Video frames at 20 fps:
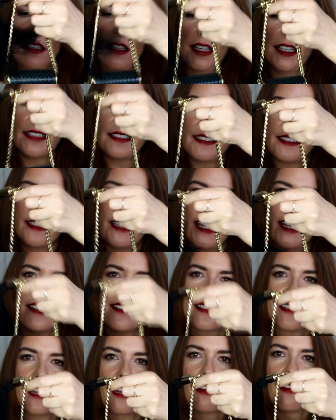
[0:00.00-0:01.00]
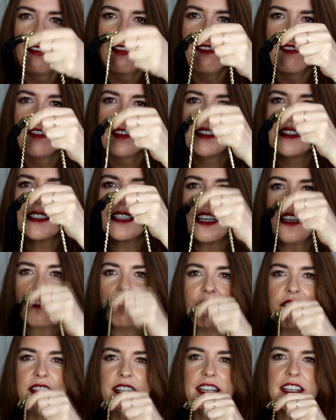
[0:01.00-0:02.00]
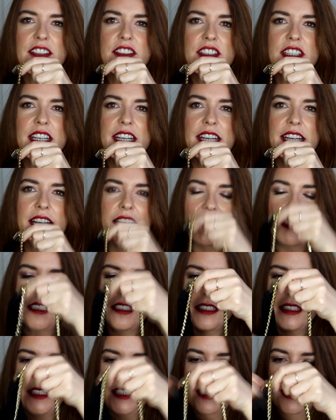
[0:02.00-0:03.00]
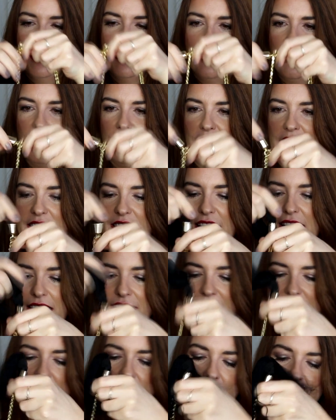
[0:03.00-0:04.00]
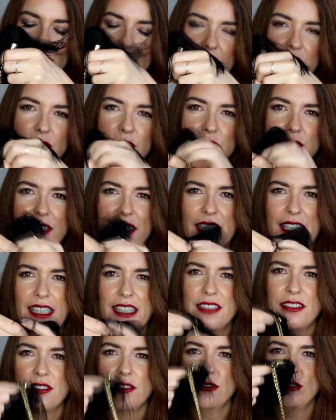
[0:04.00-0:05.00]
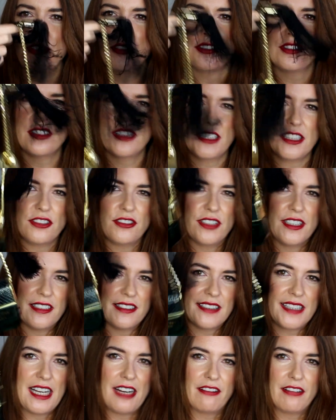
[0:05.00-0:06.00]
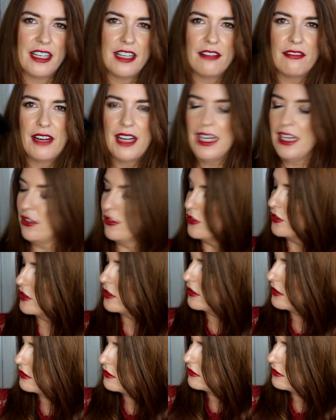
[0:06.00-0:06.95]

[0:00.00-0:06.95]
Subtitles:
like snake skin finish here. Lovely tassel, gold handle. You could literally just carry it around.